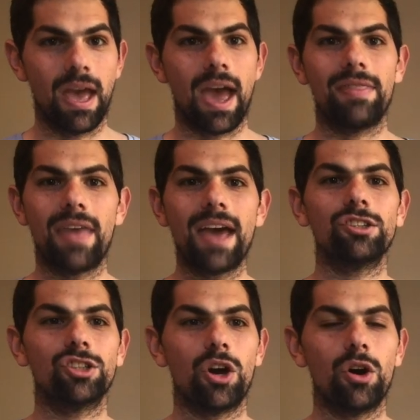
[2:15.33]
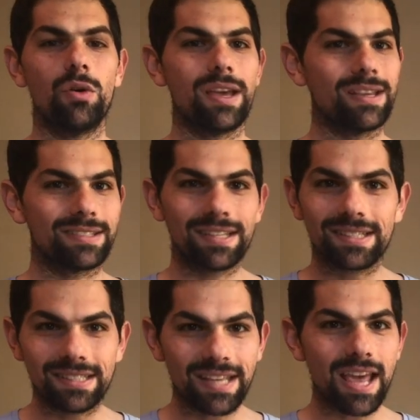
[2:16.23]
And that show is the
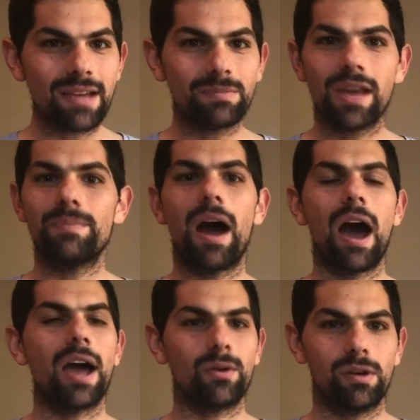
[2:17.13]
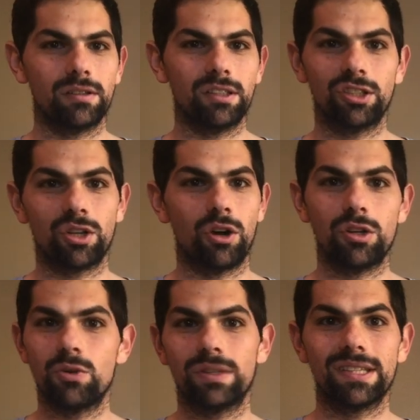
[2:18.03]
same type of high quality show
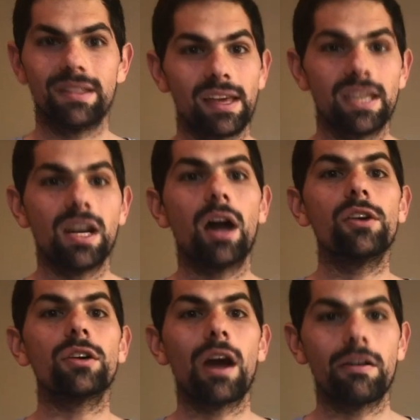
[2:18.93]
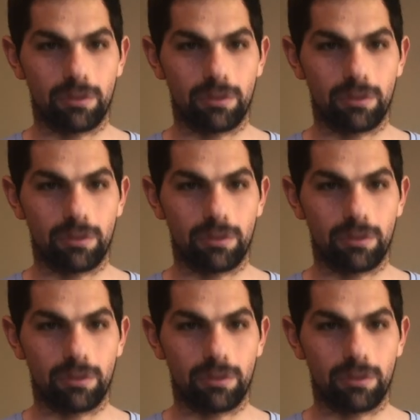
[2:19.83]
you would see like an Undercover